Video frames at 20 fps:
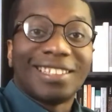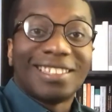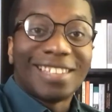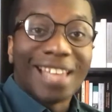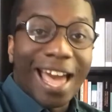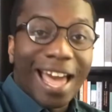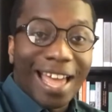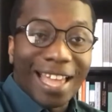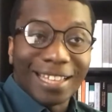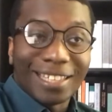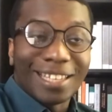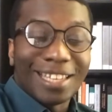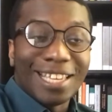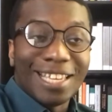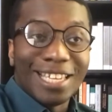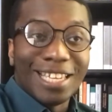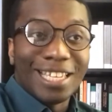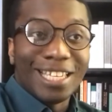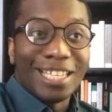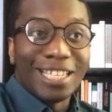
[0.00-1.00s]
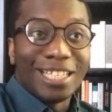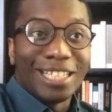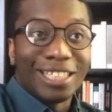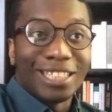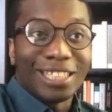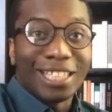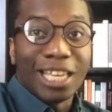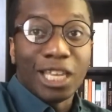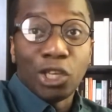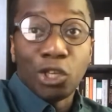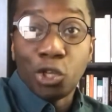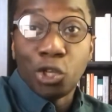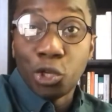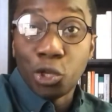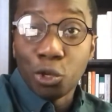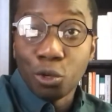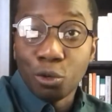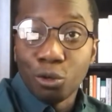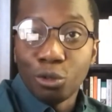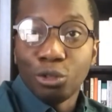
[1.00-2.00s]
that is a
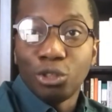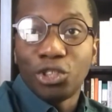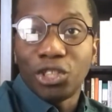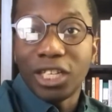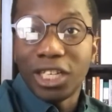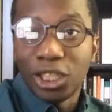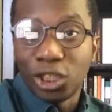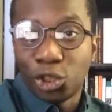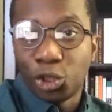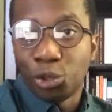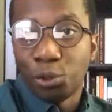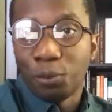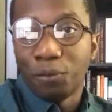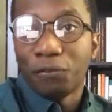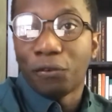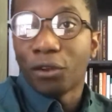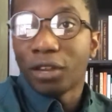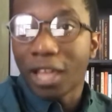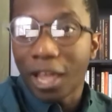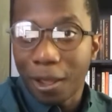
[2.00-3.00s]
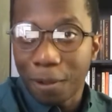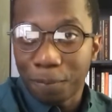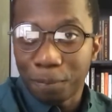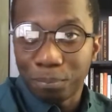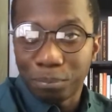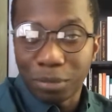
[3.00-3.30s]
huge issue for them,